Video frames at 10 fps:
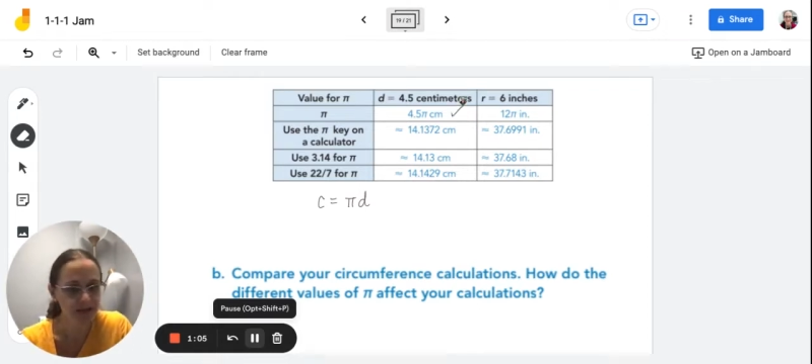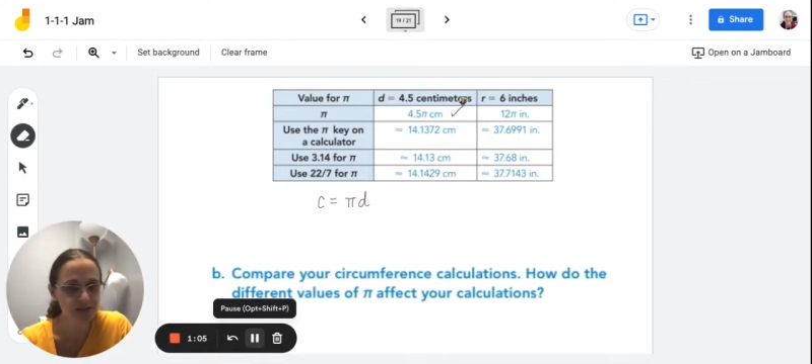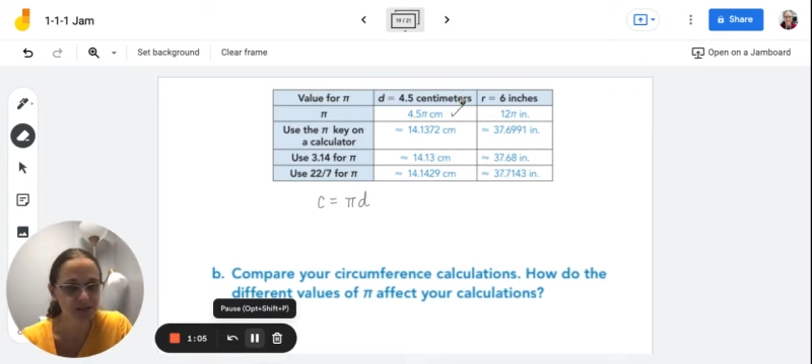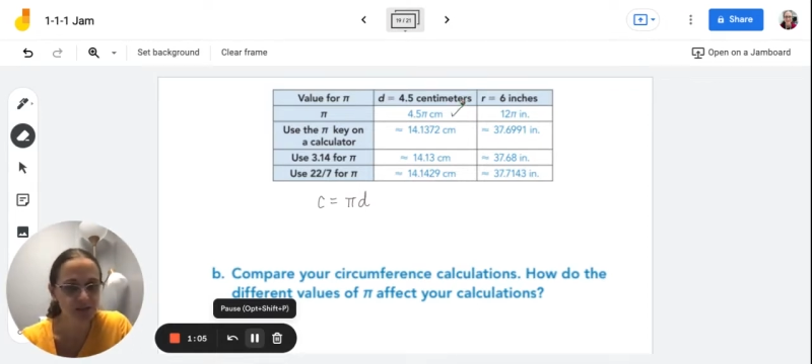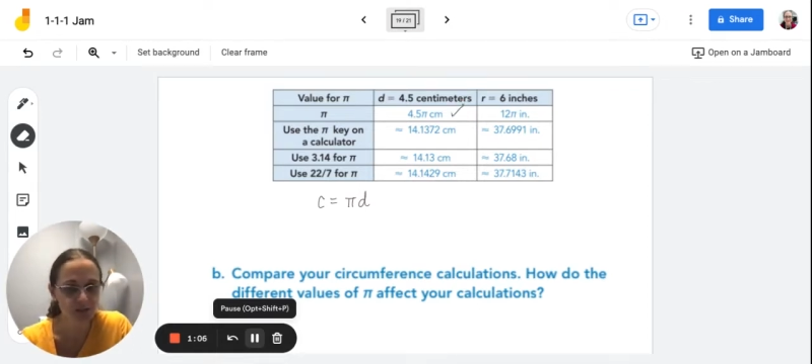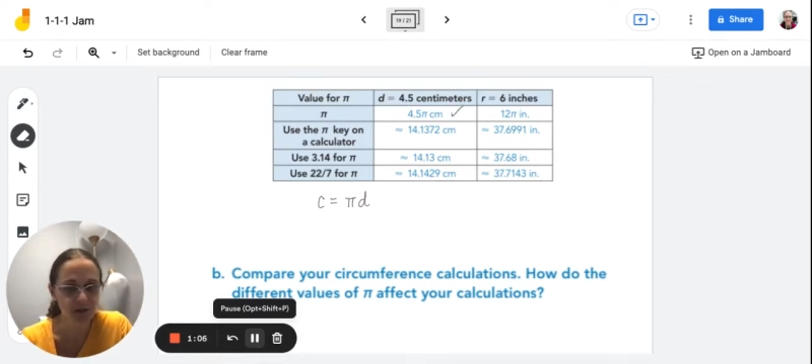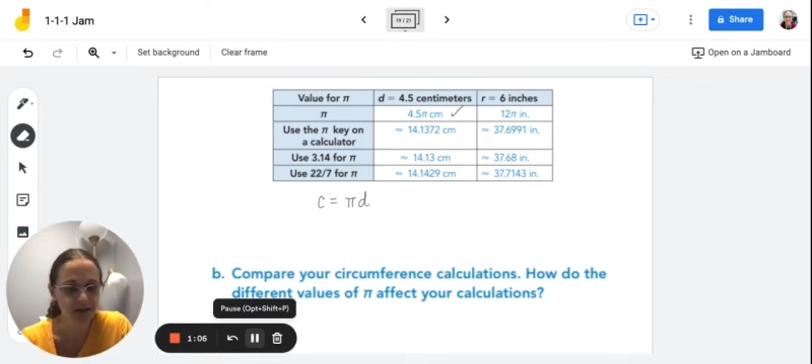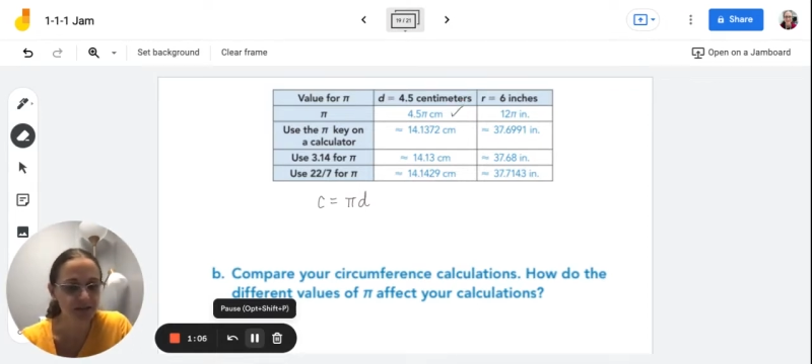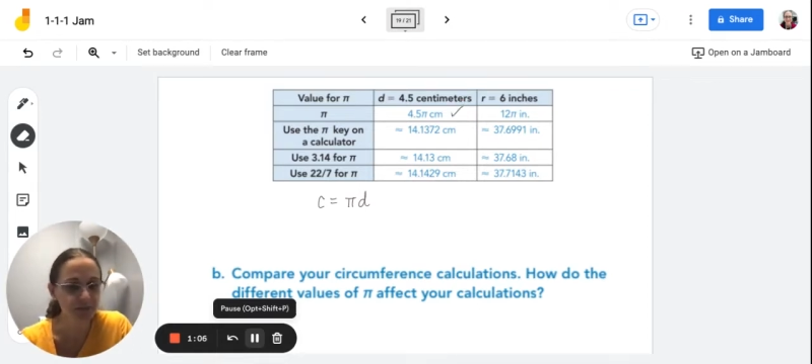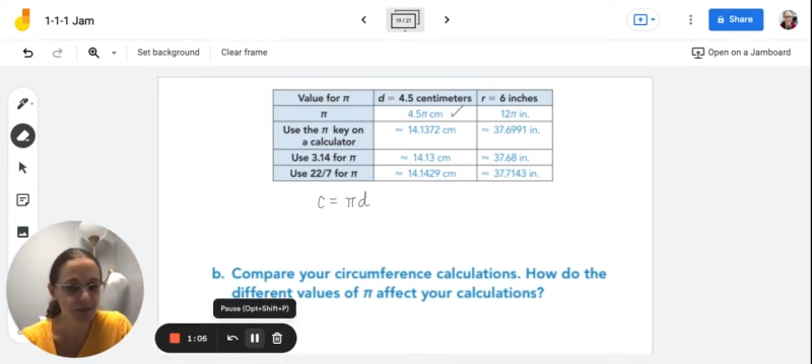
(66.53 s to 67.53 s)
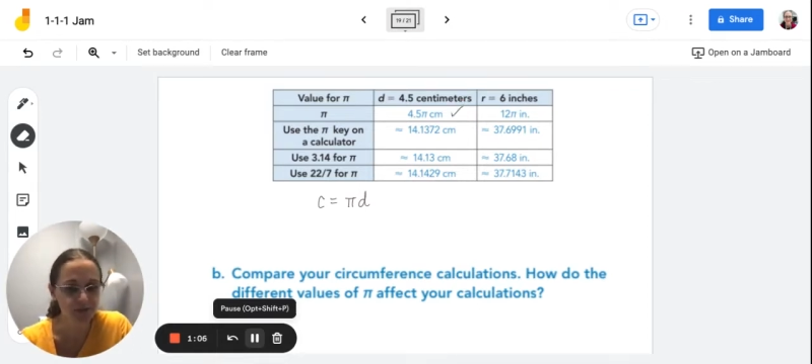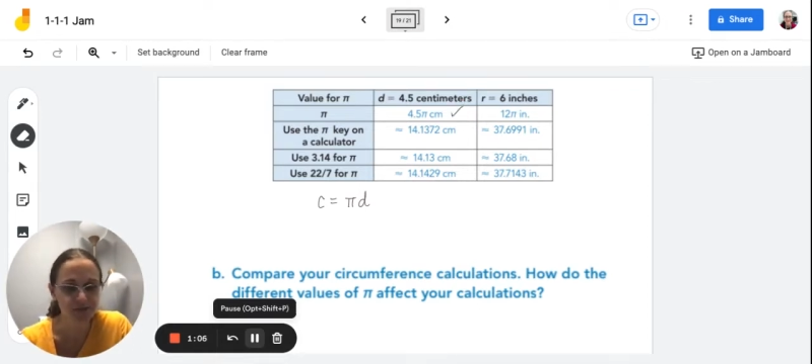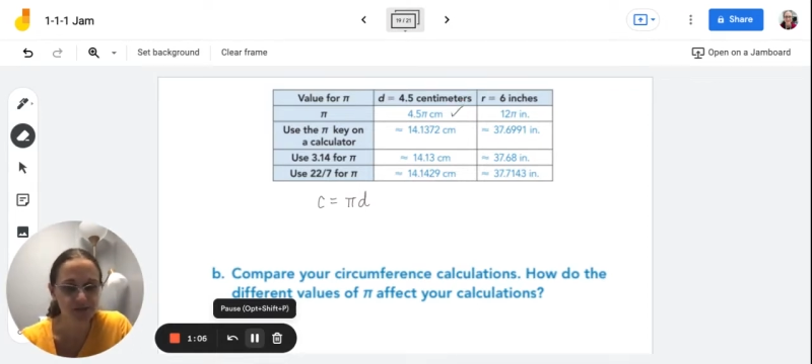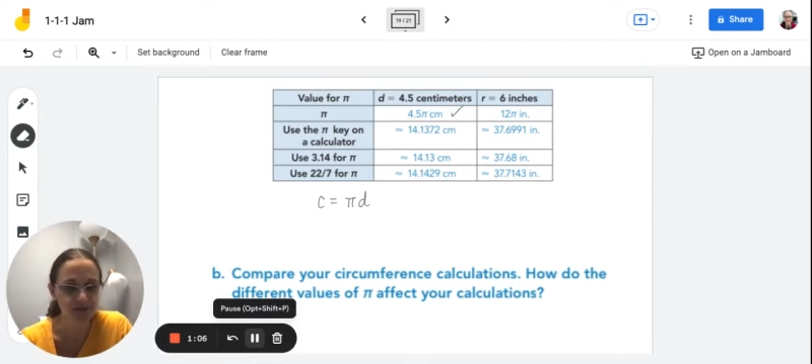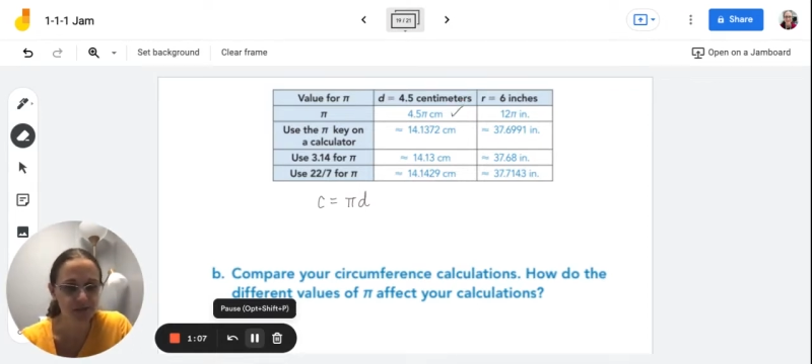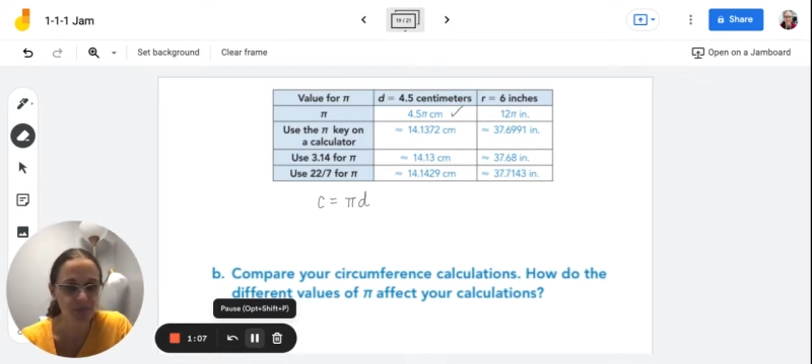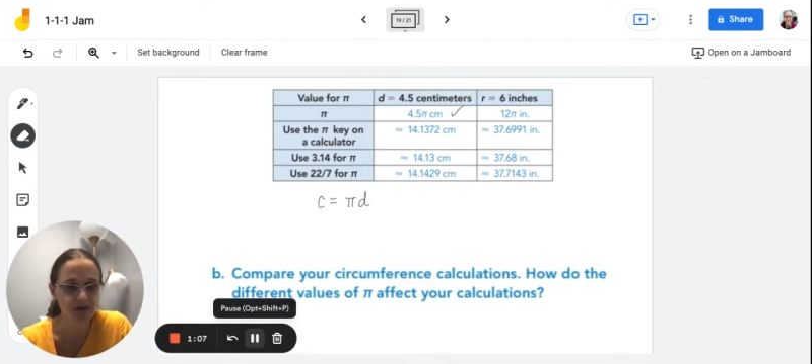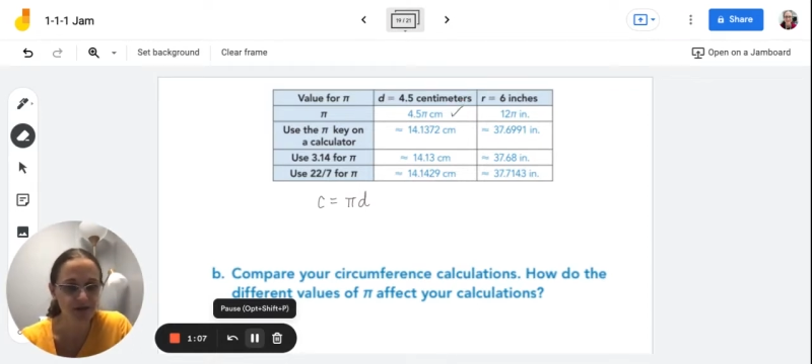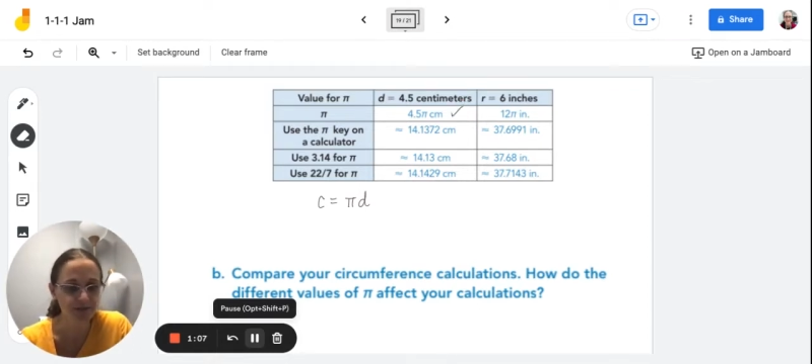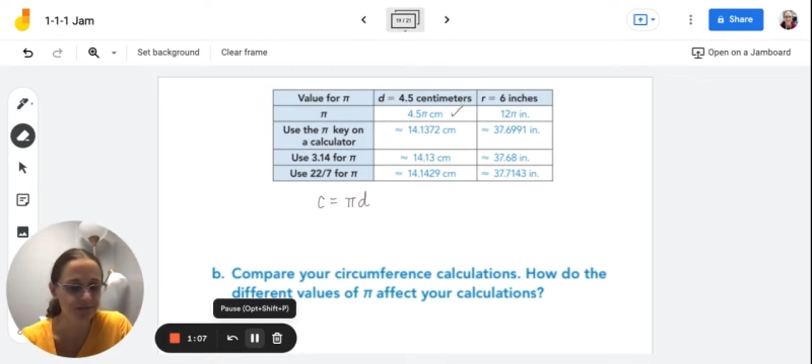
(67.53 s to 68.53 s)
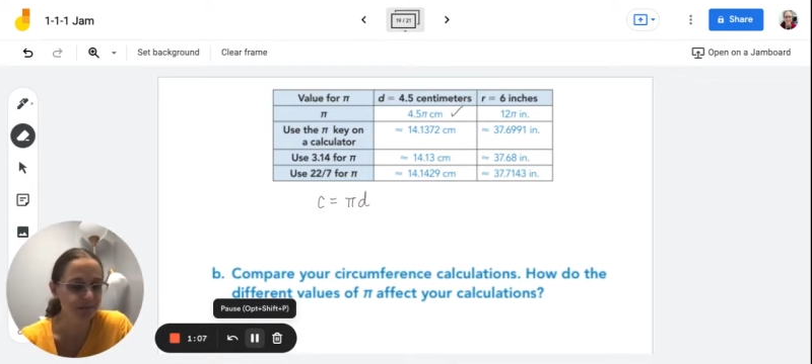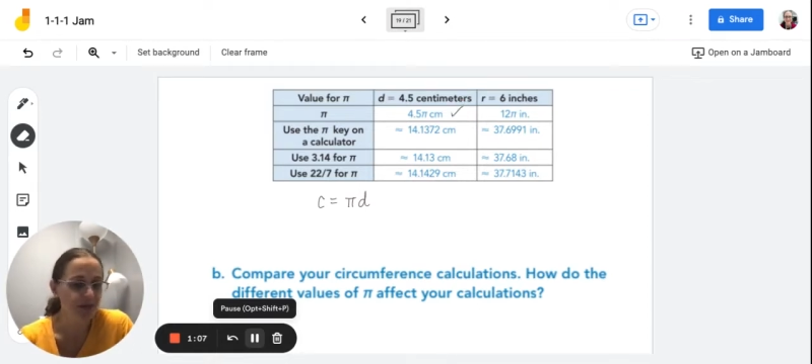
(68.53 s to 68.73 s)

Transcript: is a good way to represent circumference.